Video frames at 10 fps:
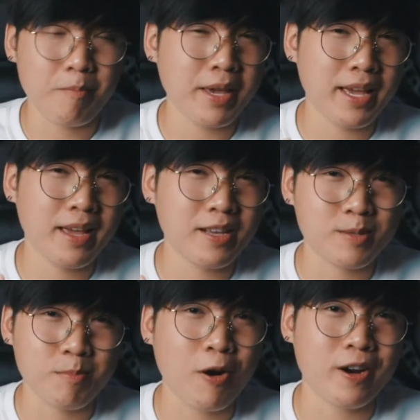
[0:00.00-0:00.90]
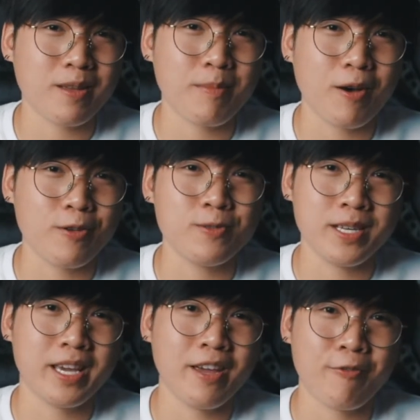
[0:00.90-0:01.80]
be smart about
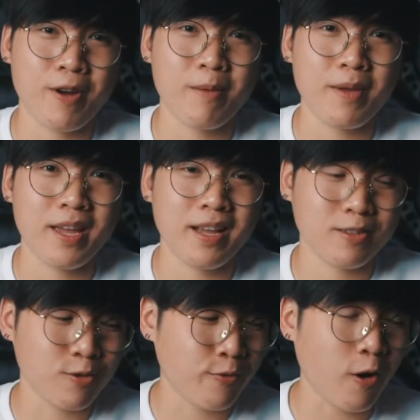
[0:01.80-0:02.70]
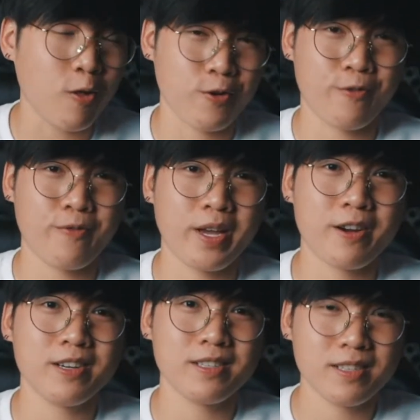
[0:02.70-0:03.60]
using keyframing to follow your
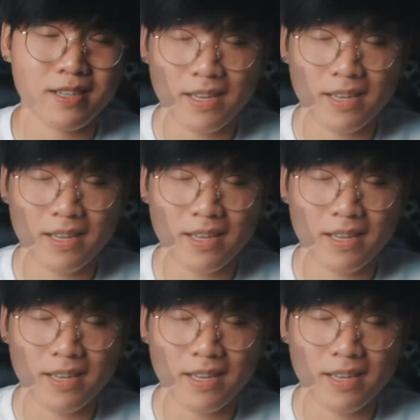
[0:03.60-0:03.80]
fingers.